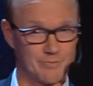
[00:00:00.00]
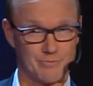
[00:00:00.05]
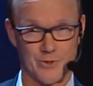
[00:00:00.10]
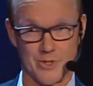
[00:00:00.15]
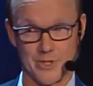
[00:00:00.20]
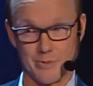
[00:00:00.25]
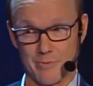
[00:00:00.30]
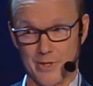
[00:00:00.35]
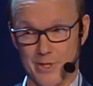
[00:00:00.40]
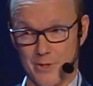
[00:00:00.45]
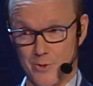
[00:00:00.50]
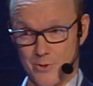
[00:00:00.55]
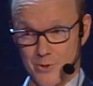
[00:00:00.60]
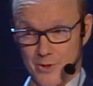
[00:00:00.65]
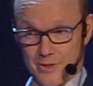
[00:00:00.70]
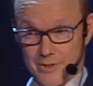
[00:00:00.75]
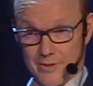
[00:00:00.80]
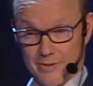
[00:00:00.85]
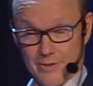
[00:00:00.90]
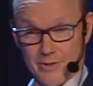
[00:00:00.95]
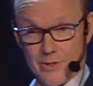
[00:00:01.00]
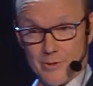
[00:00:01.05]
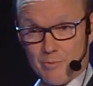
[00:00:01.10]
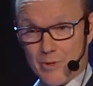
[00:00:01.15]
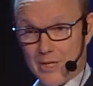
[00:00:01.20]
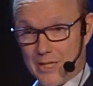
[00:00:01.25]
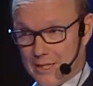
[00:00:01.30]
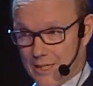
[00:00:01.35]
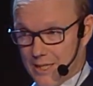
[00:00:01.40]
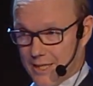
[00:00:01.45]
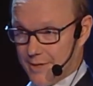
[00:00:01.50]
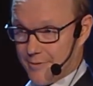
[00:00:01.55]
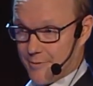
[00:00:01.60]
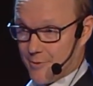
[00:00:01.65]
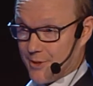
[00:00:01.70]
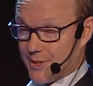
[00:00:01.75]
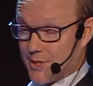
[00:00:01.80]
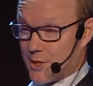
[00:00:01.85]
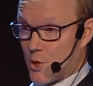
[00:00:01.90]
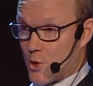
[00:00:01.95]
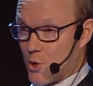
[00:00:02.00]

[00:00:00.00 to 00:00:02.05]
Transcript: just by using a completely different